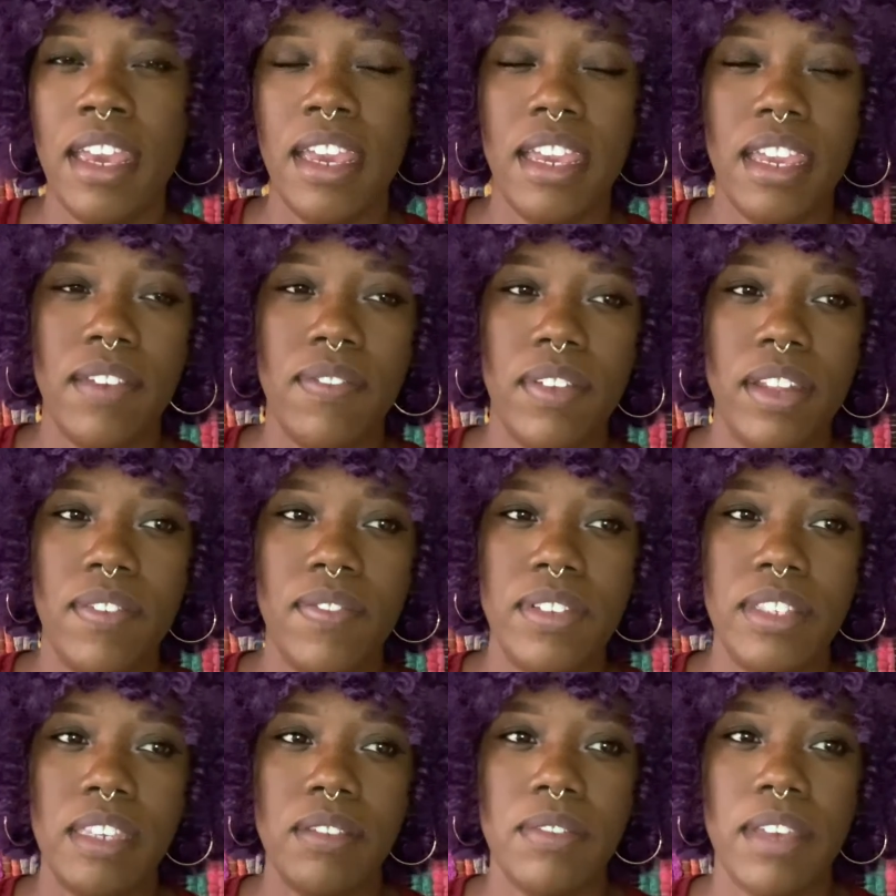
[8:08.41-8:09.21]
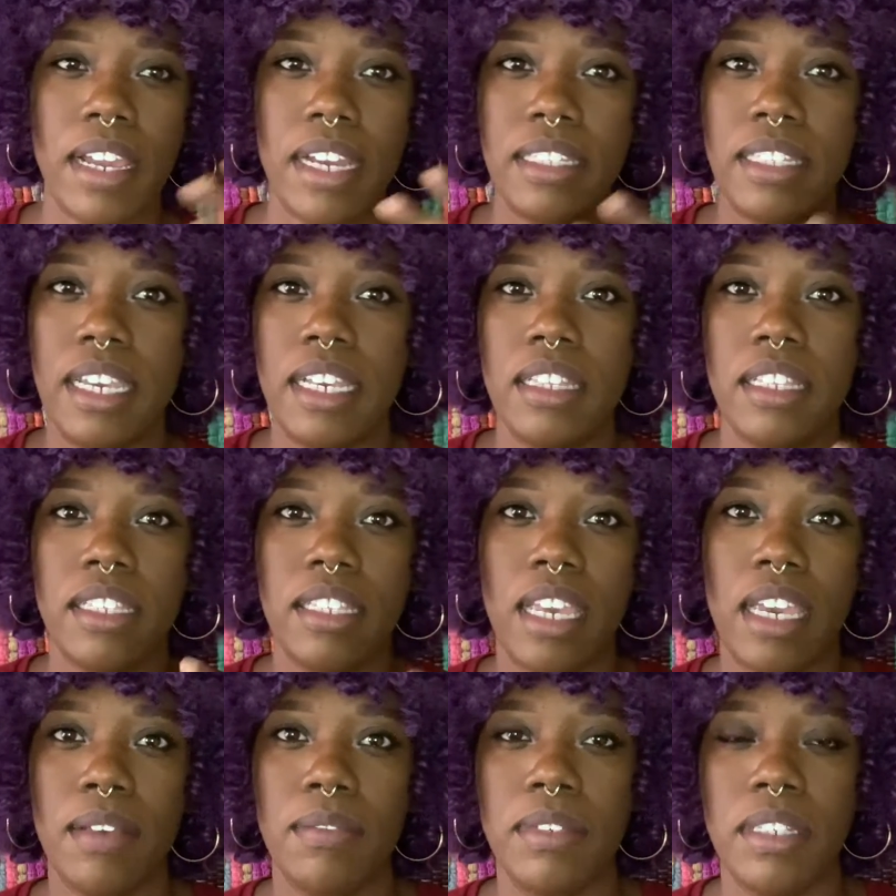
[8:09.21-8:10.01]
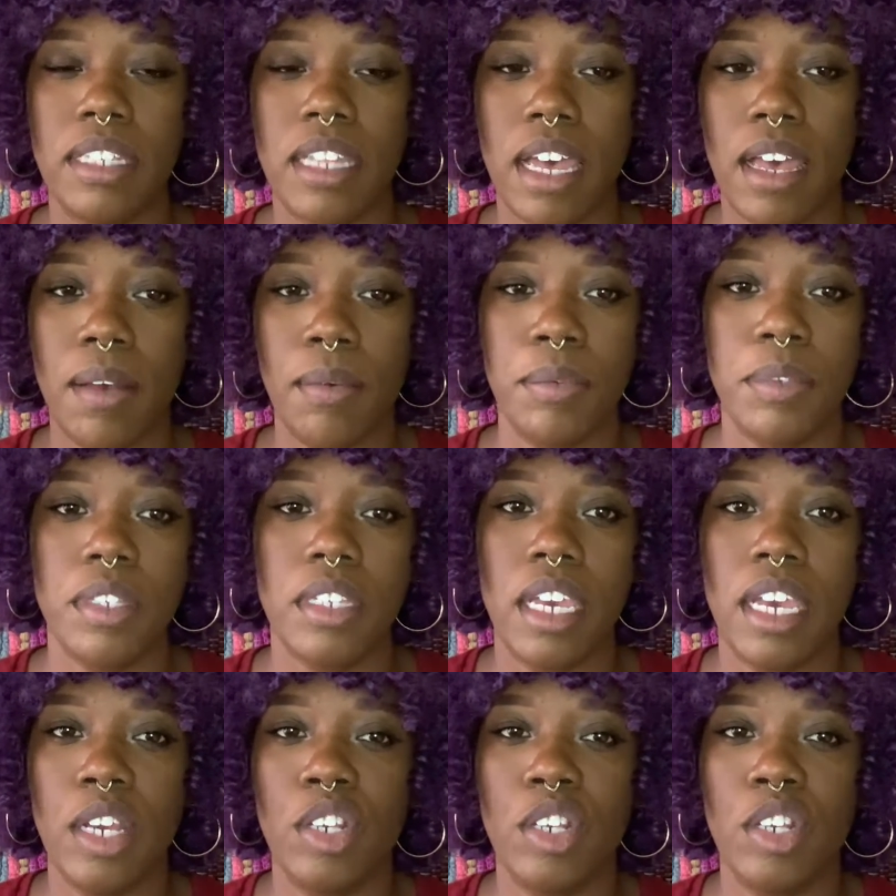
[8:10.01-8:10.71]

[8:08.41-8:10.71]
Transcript: Even if it seems like I take the same steps,